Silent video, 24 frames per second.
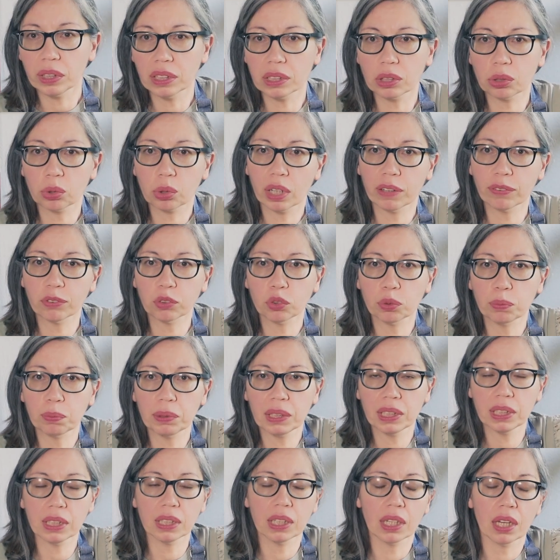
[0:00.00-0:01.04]
strive to
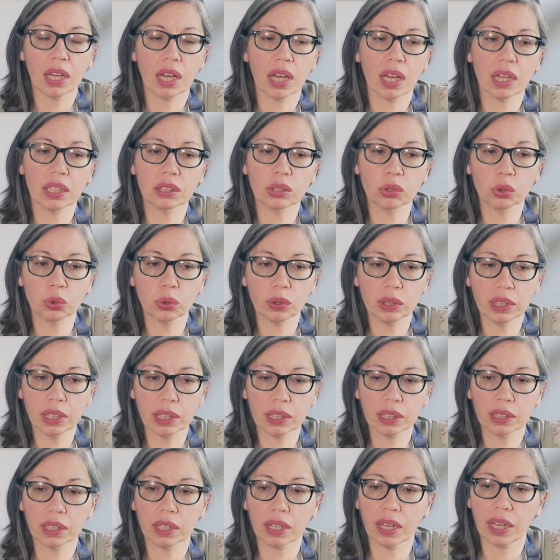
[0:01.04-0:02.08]
be as unique
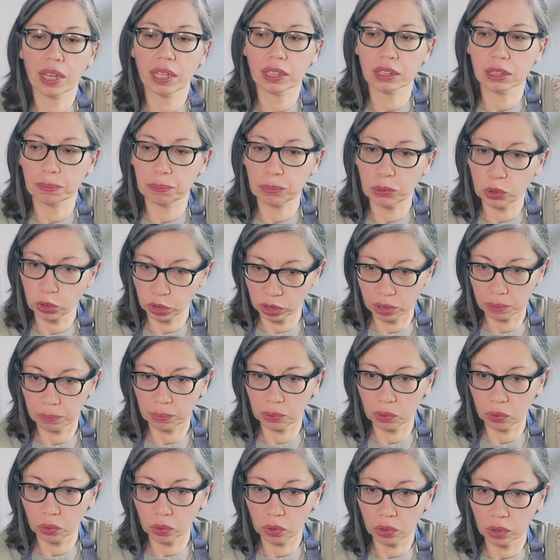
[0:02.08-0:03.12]
as
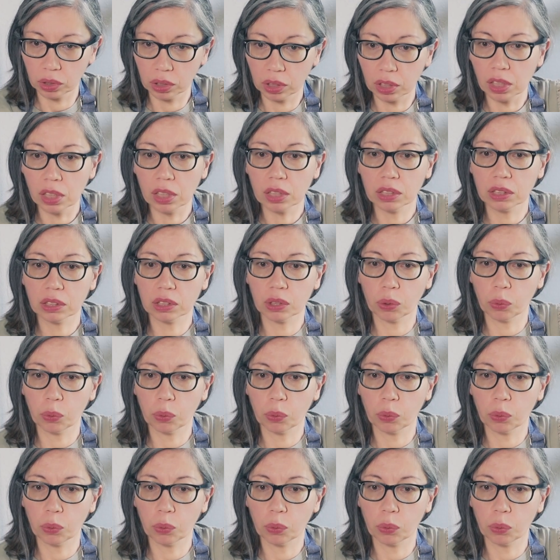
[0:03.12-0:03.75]
possible so